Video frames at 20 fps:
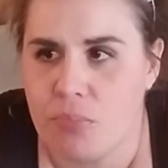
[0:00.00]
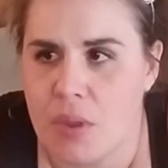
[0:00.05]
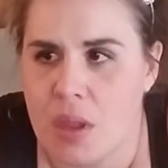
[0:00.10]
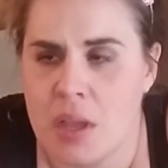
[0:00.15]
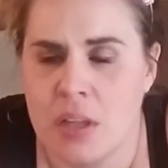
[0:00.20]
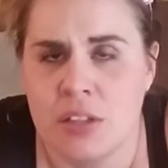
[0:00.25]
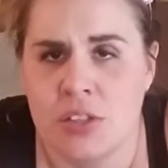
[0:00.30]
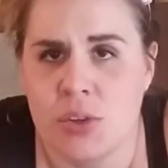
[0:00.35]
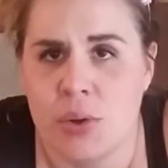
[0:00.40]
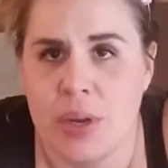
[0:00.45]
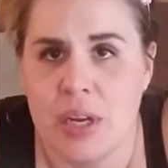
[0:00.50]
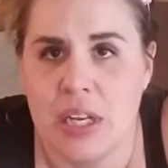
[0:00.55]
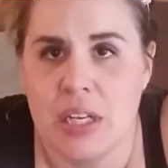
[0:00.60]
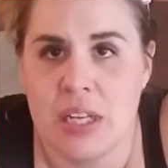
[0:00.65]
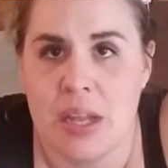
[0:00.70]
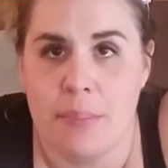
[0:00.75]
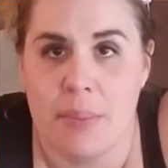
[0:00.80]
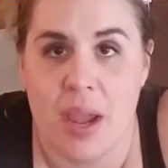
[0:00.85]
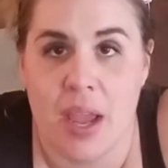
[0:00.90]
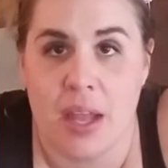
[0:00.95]
And so
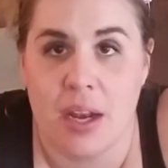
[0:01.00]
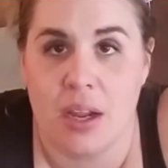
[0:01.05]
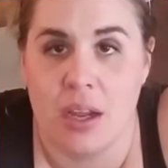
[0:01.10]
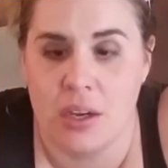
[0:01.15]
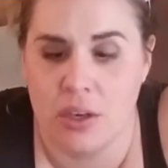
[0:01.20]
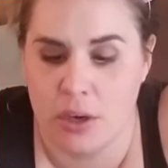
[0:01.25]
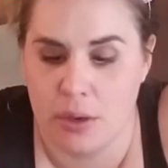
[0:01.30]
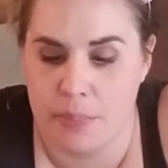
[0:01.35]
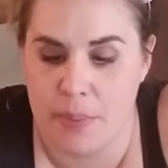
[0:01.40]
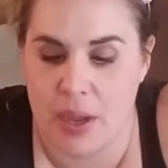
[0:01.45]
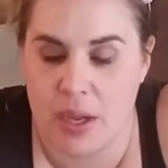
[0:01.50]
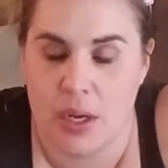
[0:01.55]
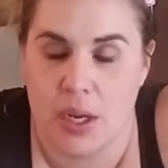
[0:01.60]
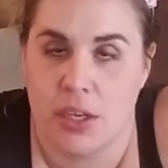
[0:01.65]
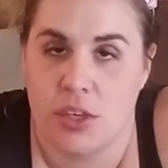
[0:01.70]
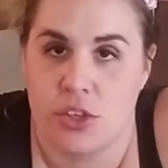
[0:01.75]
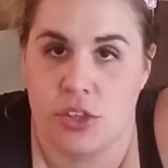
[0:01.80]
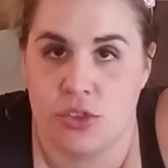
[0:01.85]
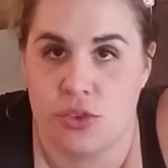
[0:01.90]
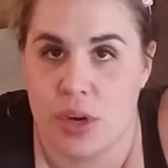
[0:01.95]
anytime I had a hunger pain, I
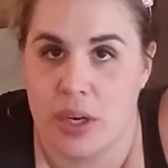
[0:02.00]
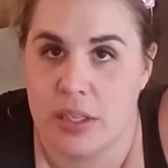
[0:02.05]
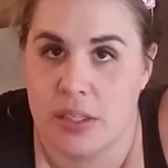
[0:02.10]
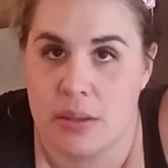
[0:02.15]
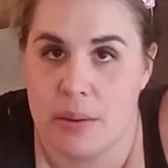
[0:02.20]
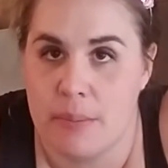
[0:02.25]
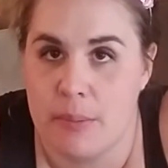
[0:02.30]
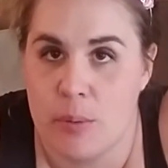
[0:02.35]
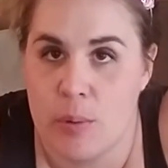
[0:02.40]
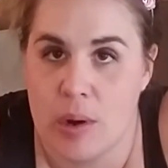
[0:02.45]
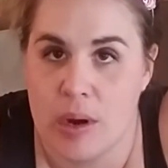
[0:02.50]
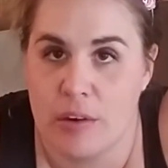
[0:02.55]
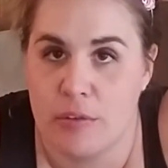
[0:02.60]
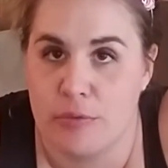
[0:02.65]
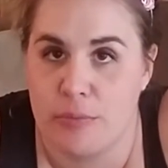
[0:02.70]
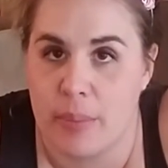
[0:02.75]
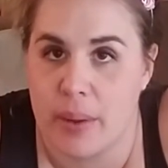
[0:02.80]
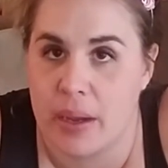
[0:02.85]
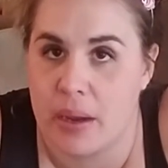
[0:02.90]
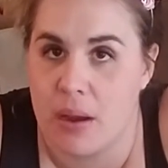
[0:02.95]
just drank some more
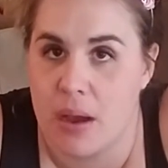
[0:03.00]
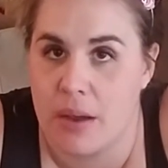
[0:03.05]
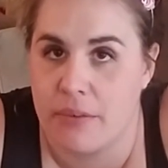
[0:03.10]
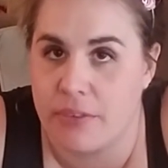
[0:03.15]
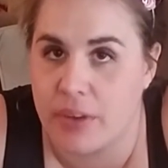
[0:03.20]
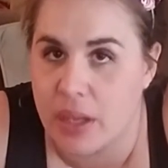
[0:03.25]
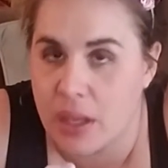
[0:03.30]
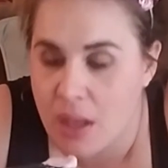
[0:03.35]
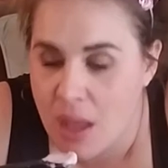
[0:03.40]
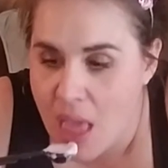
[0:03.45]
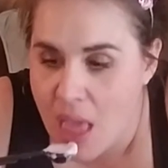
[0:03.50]
of my coffee.